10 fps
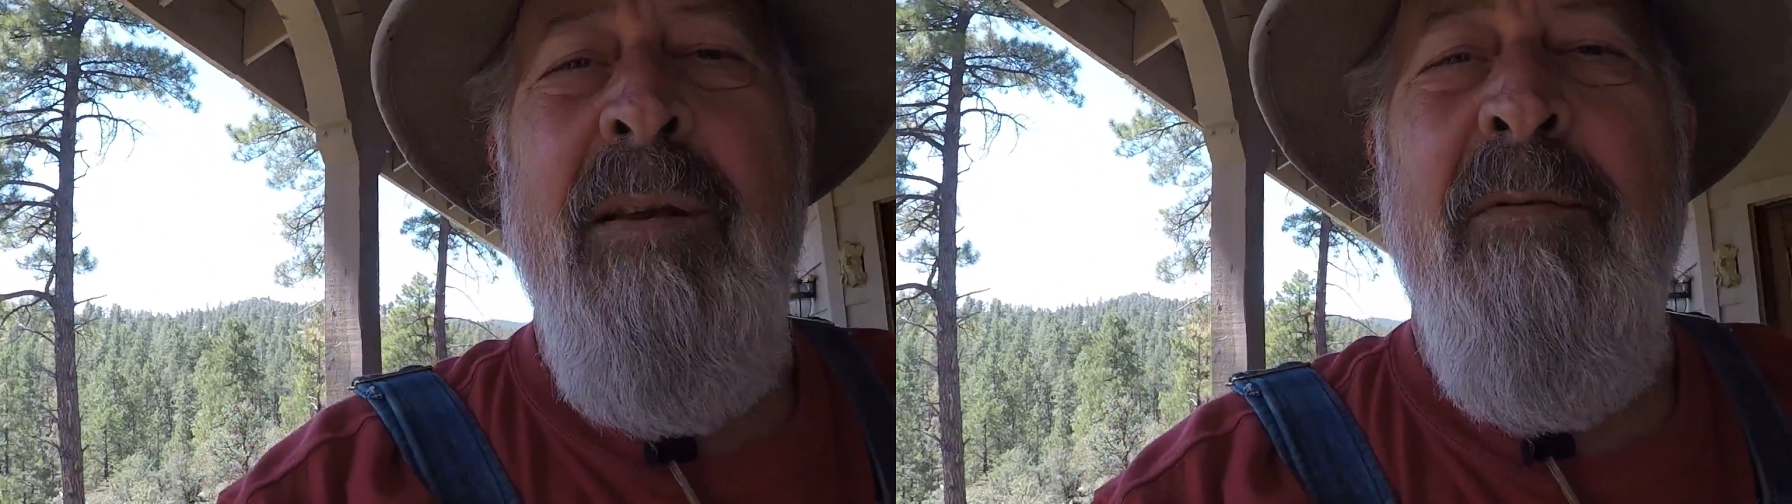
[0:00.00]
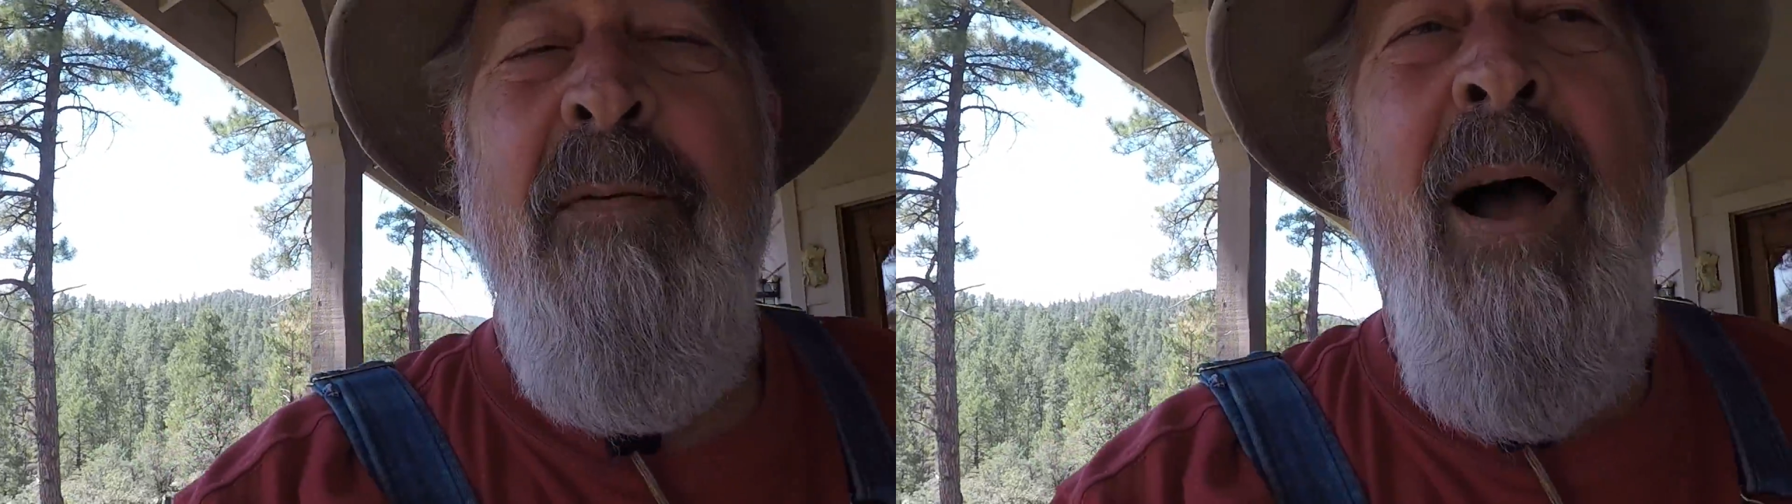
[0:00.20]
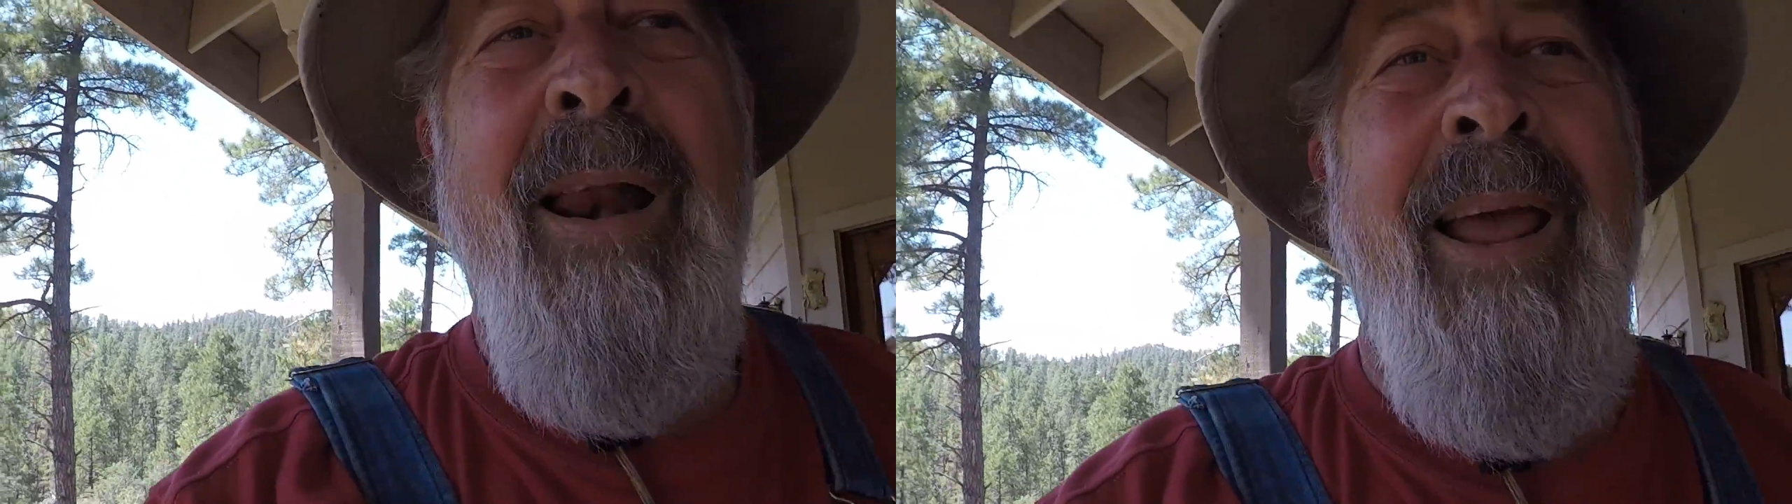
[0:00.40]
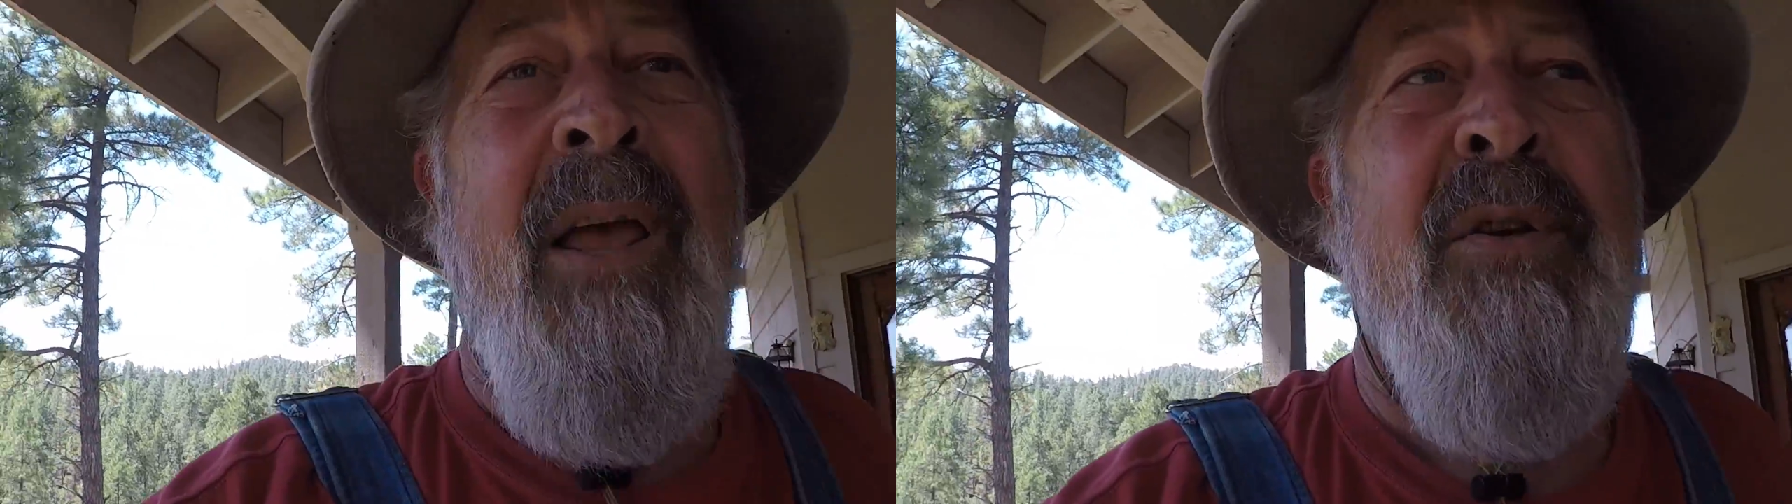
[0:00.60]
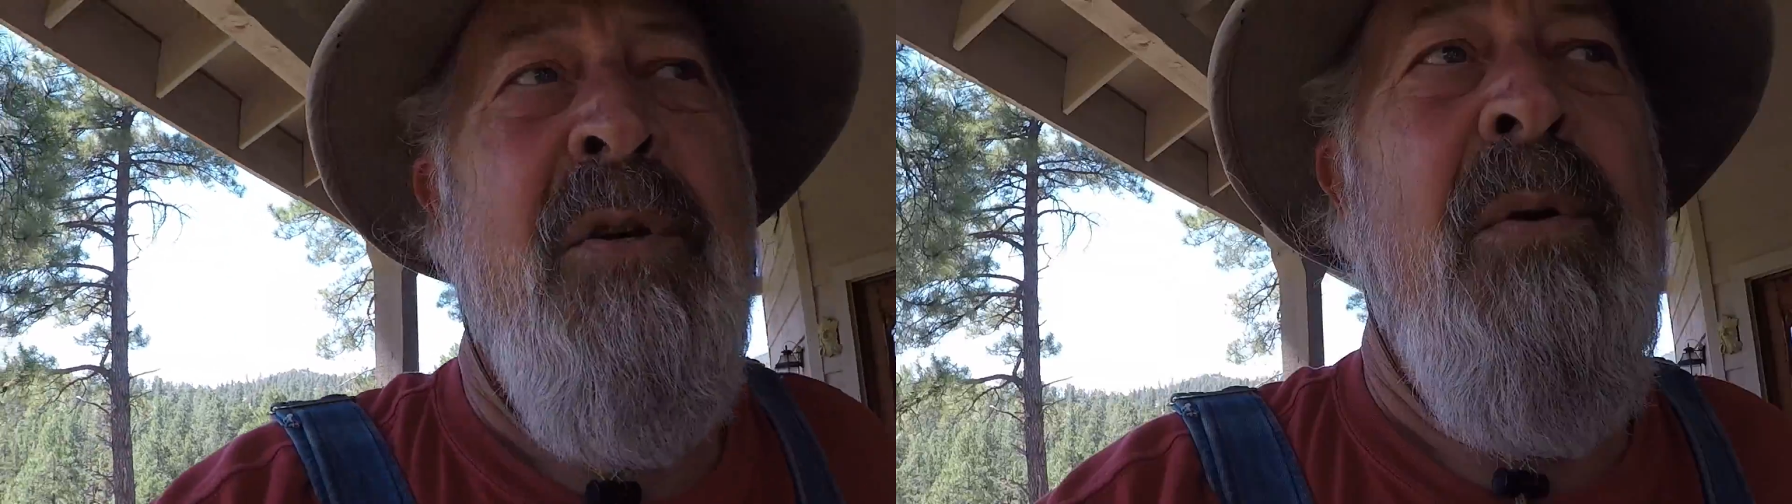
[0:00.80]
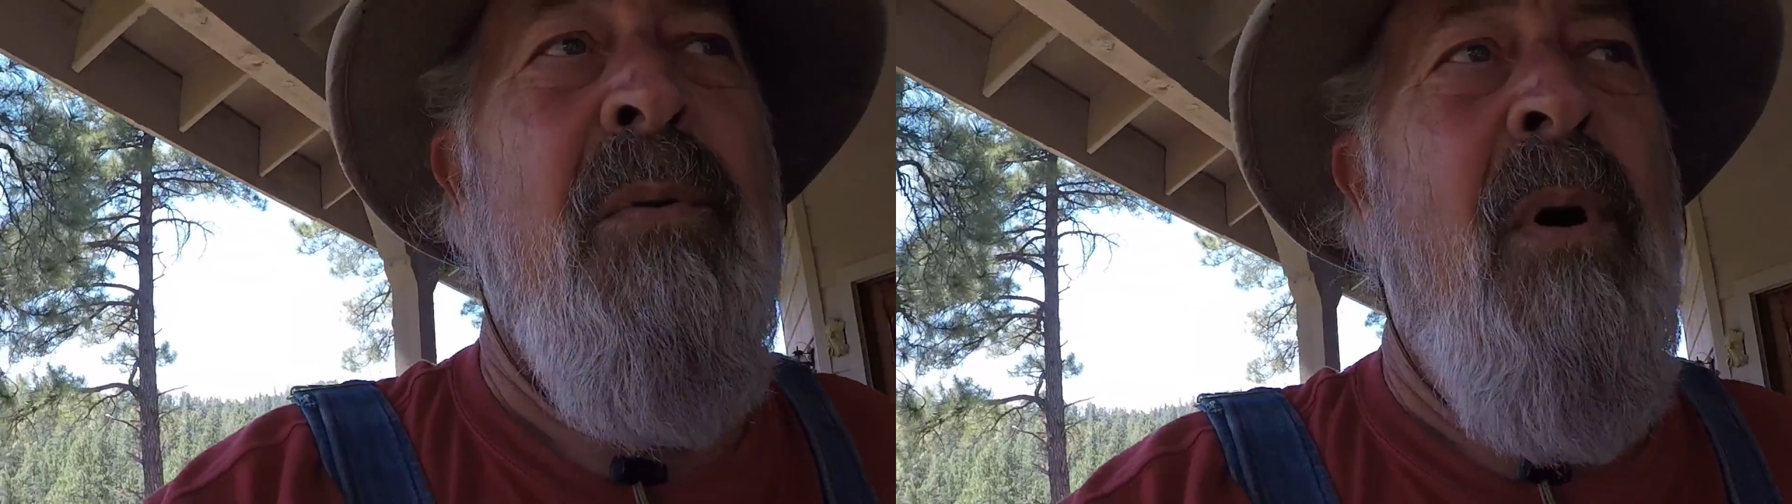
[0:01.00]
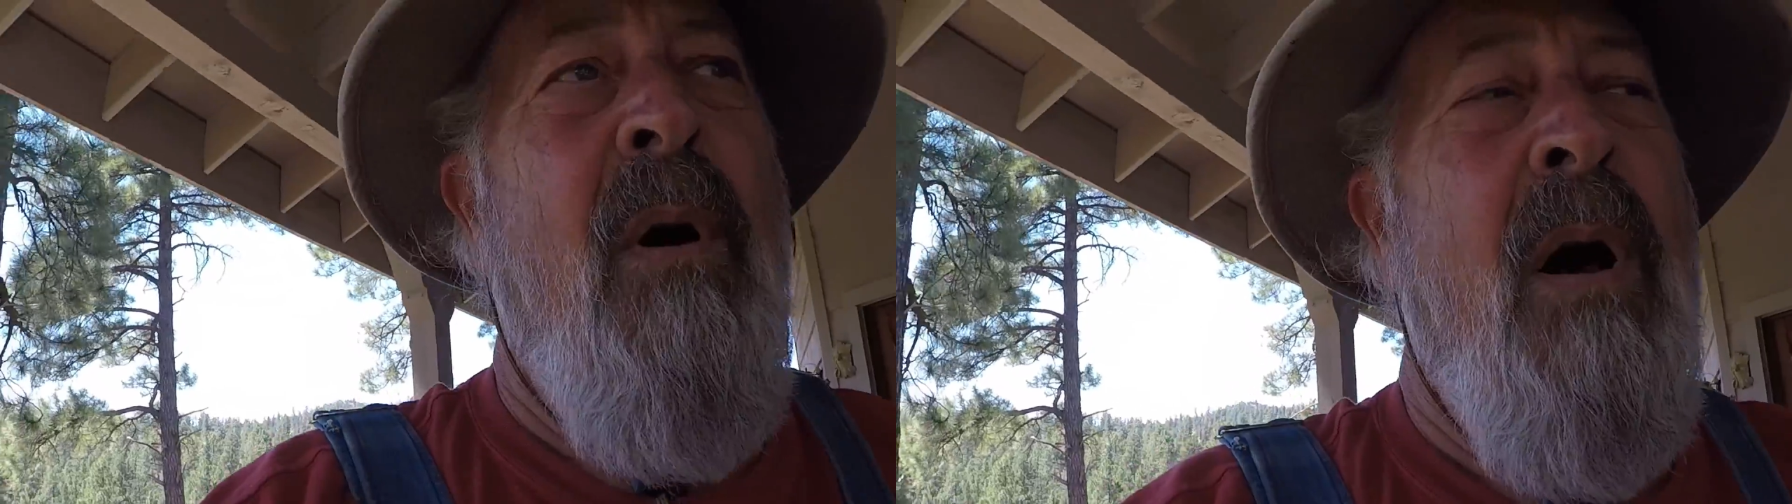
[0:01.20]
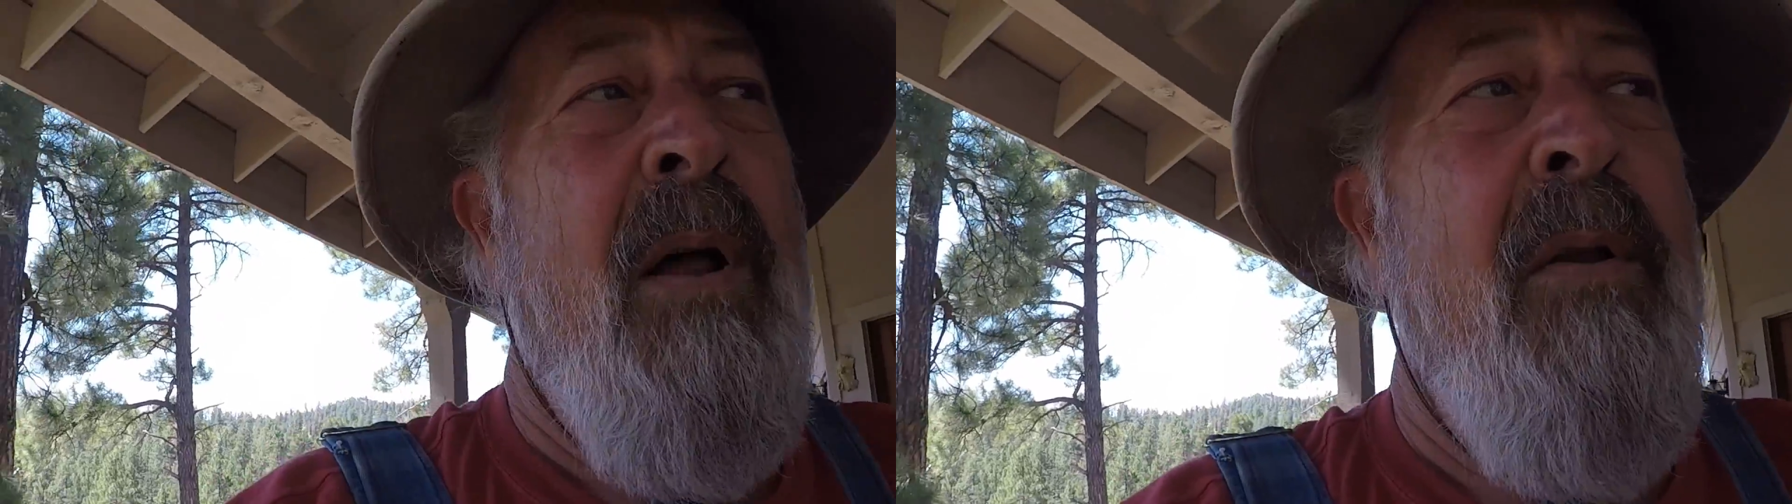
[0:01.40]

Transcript: defining issue on